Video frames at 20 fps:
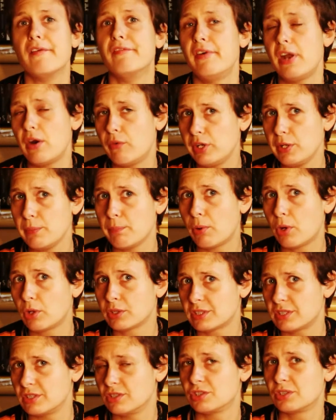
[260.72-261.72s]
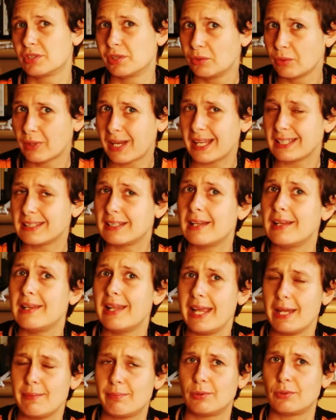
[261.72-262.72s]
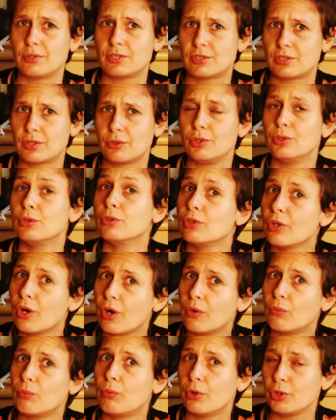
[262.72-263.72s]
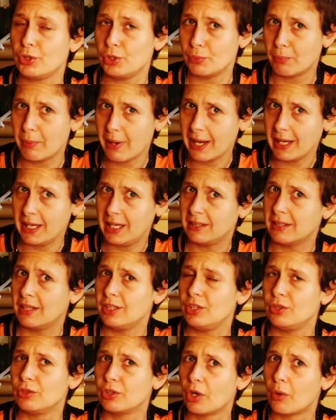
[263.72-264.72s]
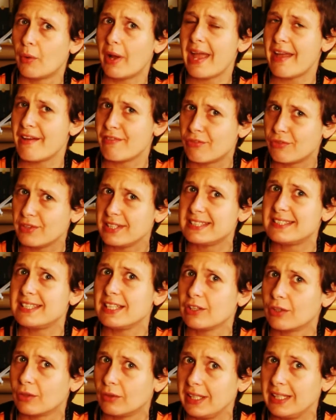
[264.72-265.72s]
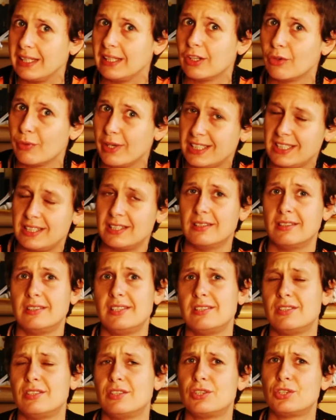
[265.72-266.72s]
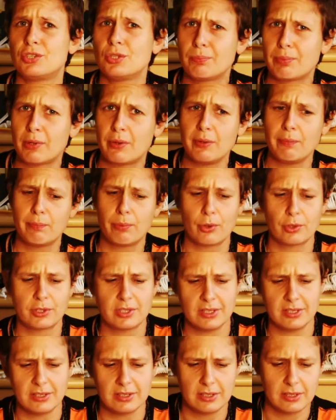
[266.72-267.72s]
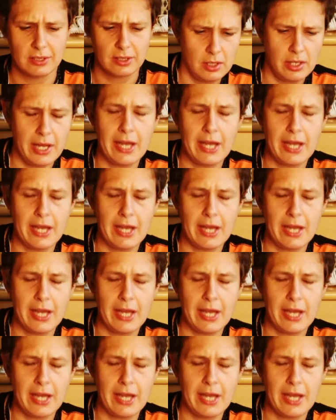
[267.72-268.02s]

very important to look at the labels so you know what you're buying and you know every single ingredient. This is super important.